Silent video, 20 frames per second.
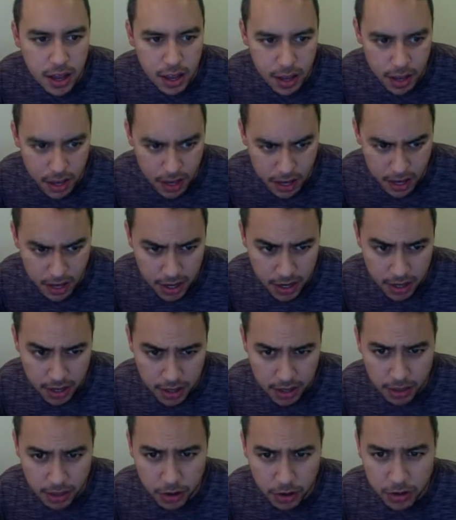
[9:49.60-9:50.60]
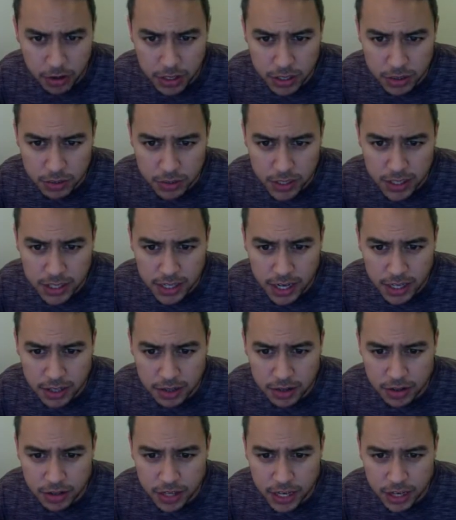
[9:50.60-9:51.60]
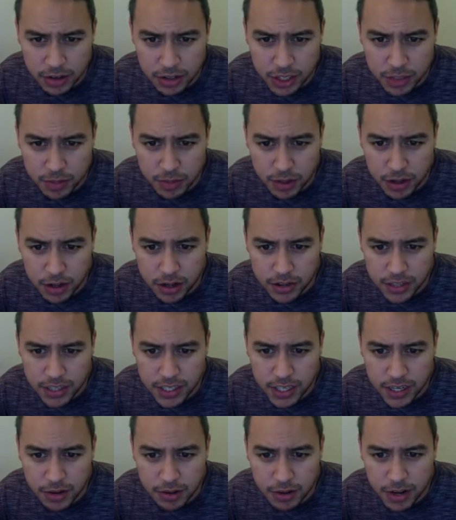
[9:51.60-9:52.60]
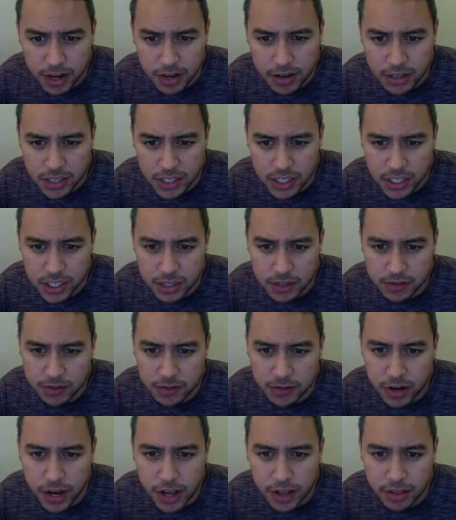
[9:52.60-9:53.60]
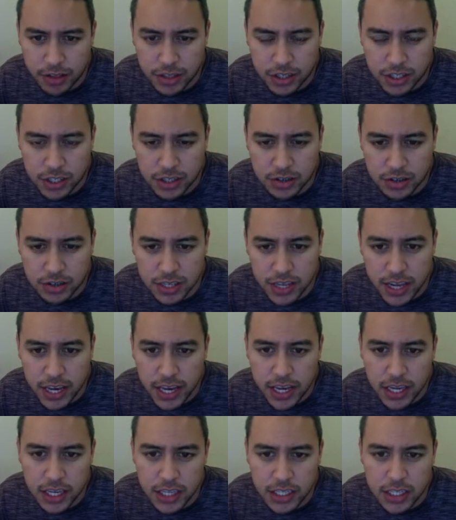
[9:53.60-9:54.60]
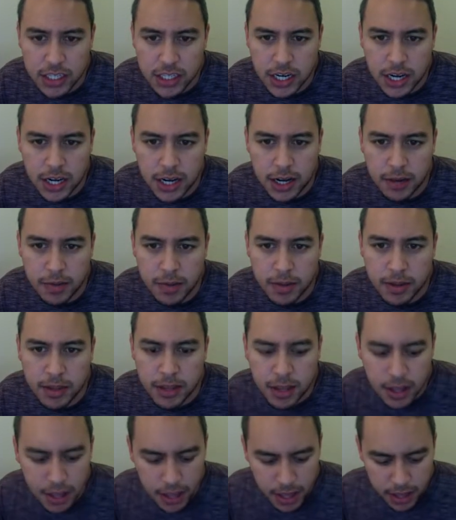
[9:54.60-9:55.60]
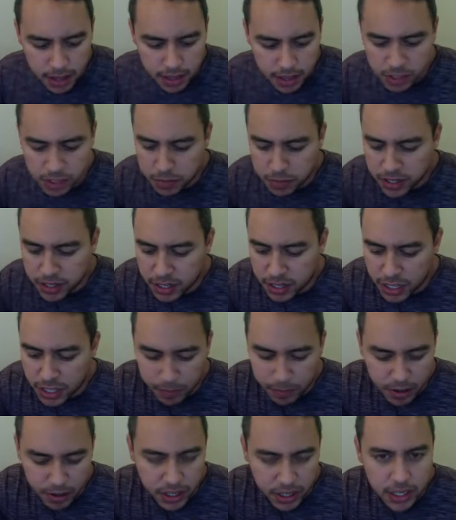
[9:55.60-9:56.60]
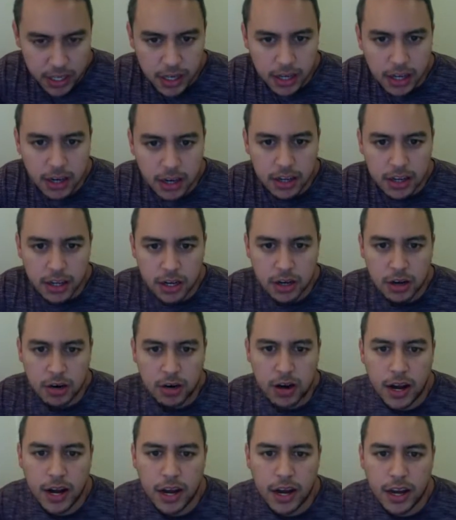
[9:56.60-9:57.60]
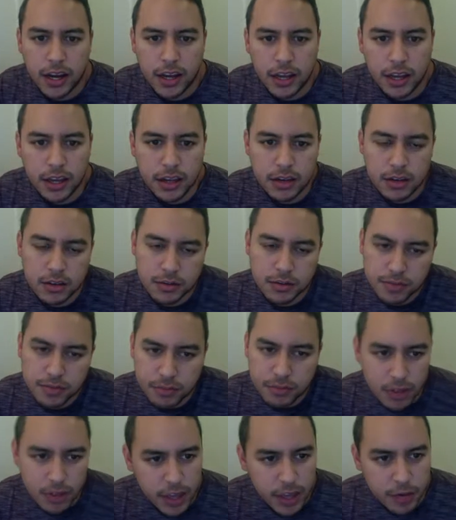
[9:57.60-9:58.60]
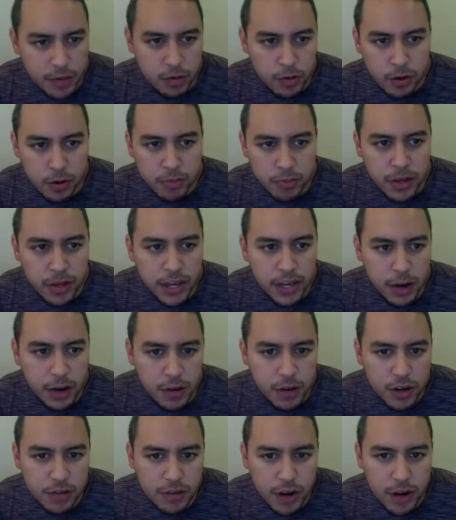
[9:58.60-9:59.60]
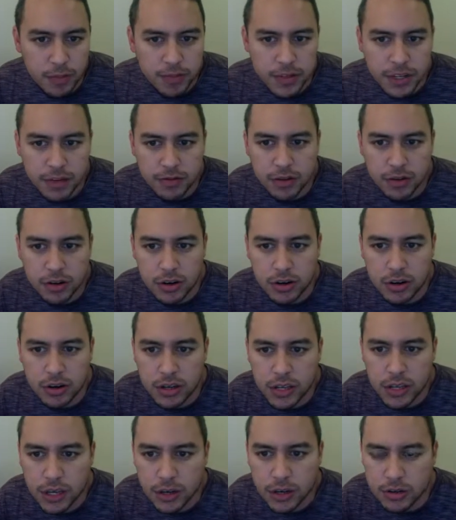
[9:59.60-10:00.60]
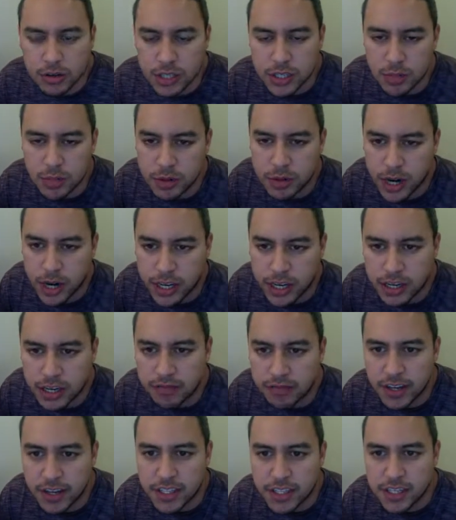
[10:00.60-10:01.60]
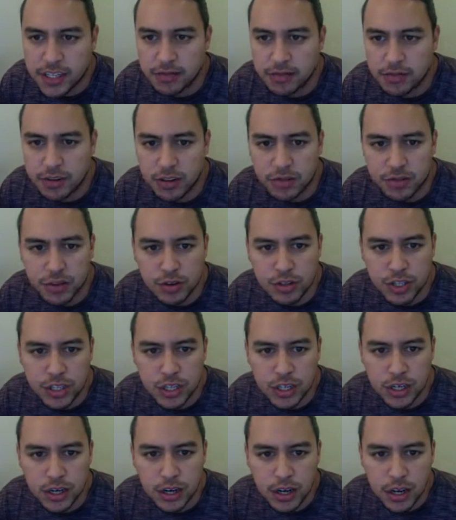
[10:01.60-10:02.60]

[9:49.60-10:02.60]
The only reason I don't like Chris Paul in the second round is just for health issues and age. And this being a keeper league, you know, if it were me, I would have opted for, you know, someone I can invest in for the future.